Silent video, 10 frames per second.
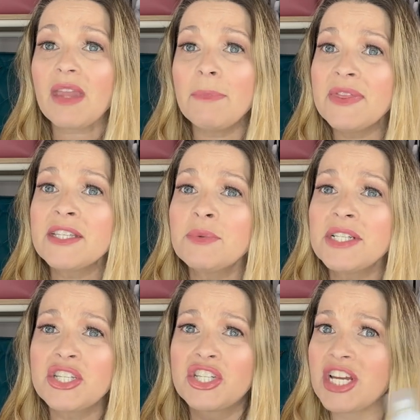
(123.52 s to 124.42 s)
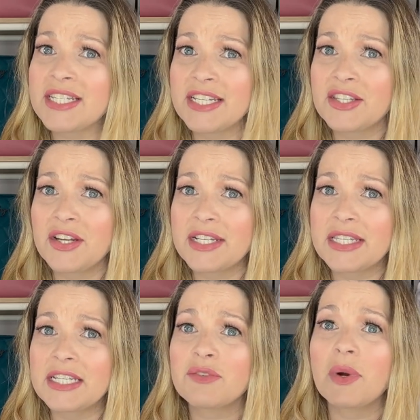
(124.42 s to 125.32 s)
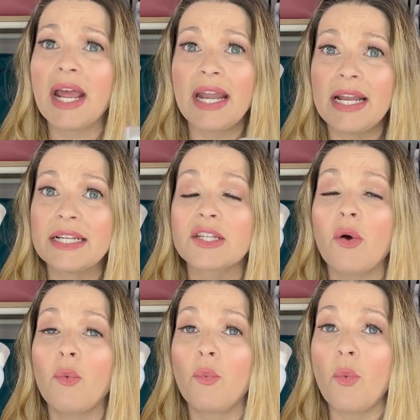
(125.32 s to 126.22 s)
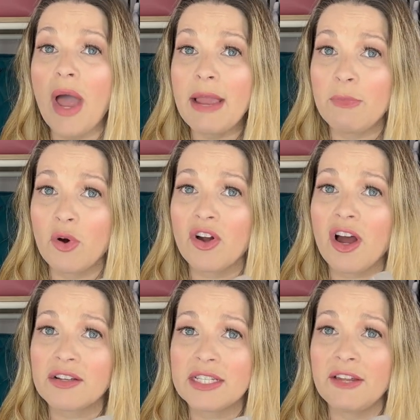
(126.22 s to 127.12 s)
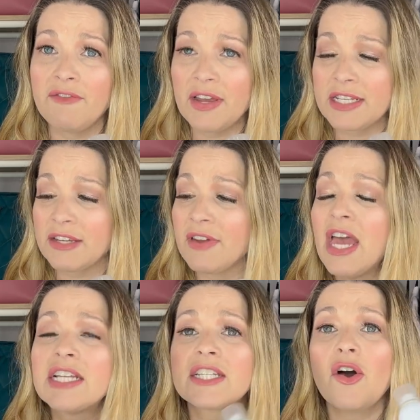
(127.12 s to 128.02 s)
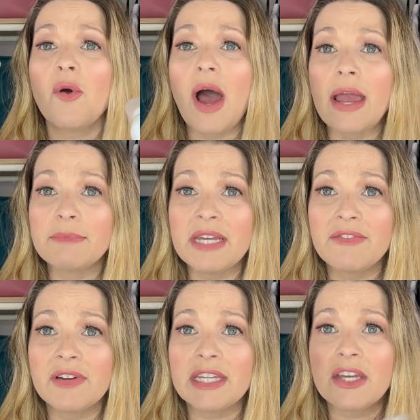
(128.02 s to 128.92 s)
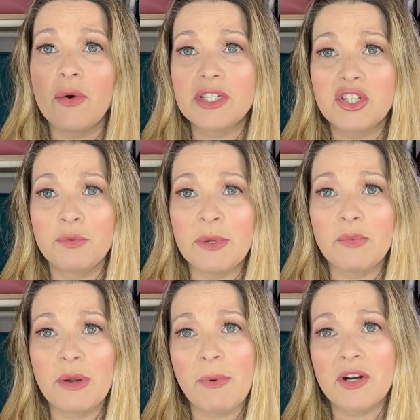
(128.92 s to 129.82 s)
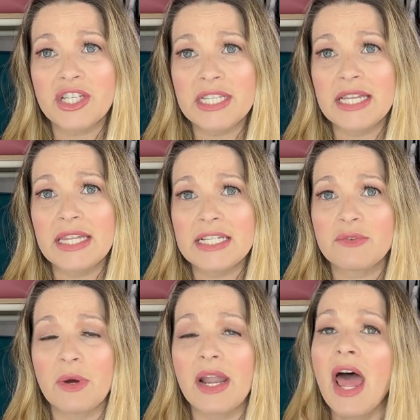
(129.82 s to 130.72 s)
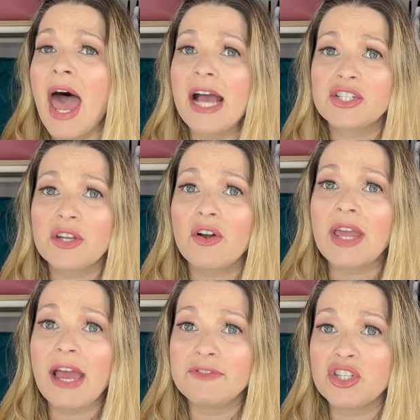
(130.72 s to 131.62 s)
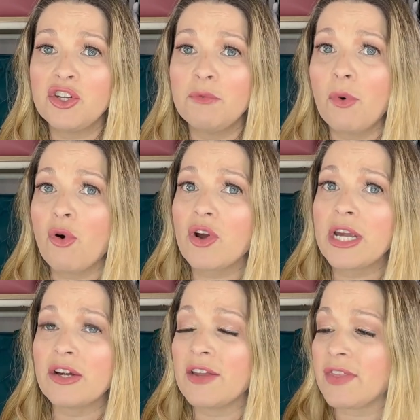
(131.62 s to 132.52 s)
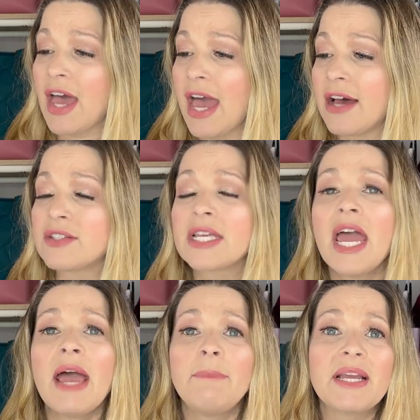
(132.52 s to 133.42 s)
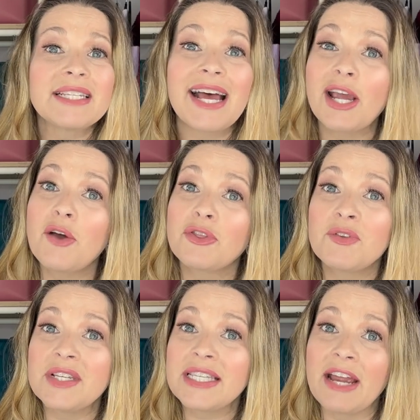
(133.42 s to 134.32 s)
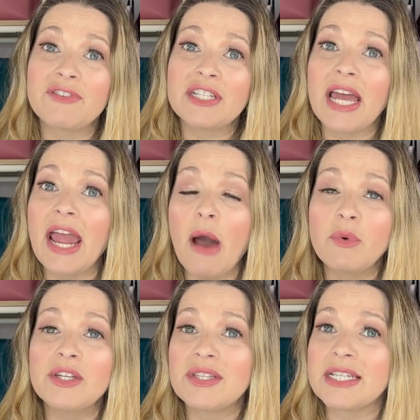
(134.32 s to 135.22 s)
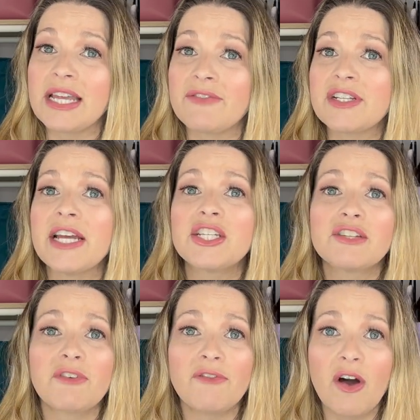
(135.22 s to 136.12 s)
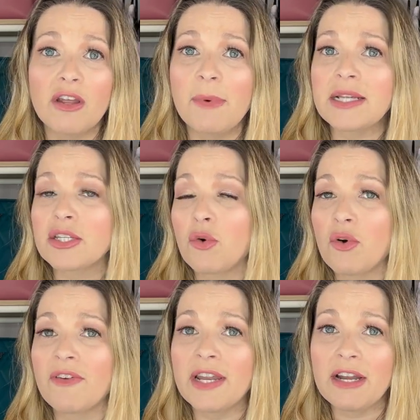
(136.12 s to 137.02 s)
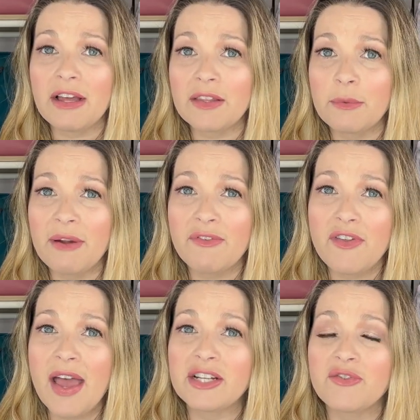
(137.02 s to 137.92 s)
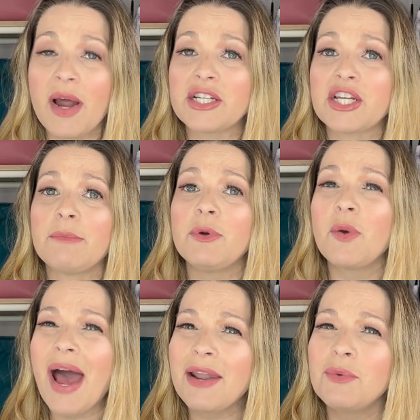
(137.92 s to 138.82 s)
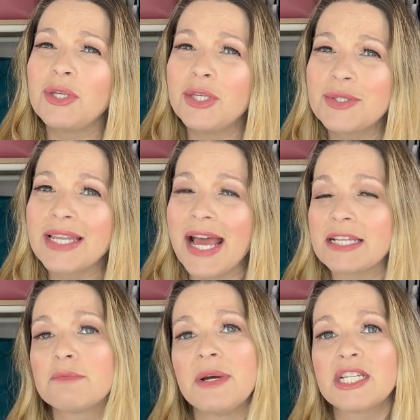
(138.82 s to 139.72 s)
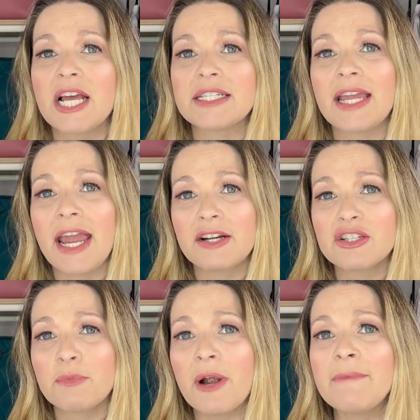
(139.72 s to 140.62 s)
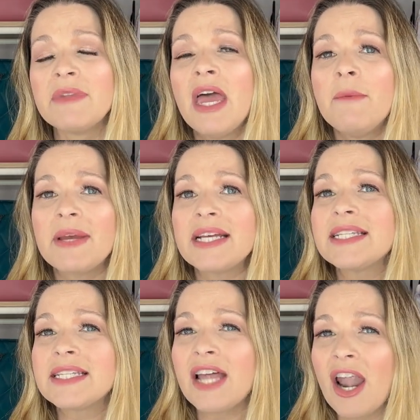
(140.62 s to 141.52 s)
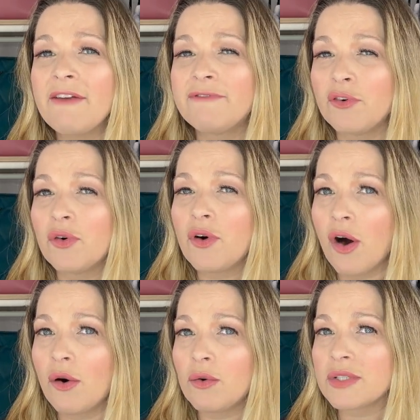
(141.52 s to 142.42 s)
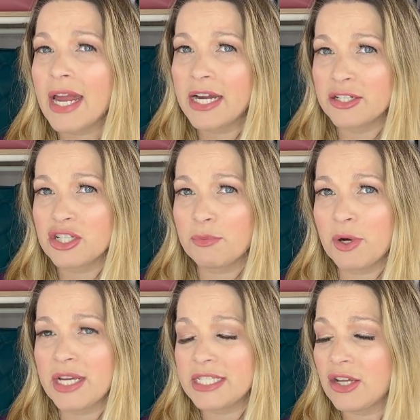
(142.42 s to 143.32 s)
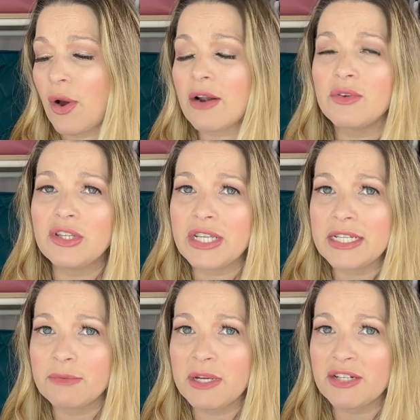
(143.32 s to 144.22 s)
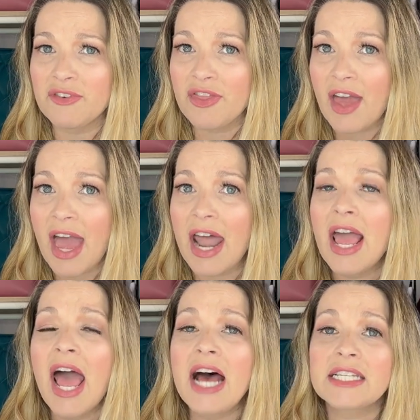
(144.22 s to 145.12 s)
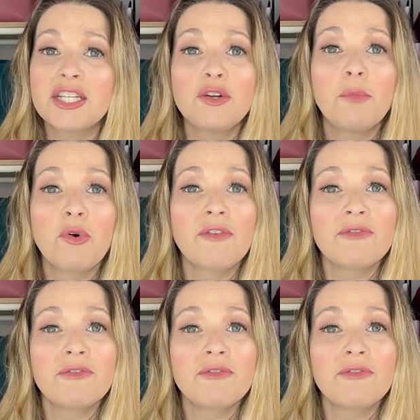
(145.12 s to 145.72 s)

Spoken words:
but this one is just as good as this one and it is way more cost effective. So I am definitely going to be repurchasing this one. Actually, I already have 2 more here at the house because I go through this every day. I will use this every day just for volumizing or if I need a little bit for that dry shampoo. I don't use it as much as a hairspray because it's not a full hold hairspray. So I don't use it as much for that as I do more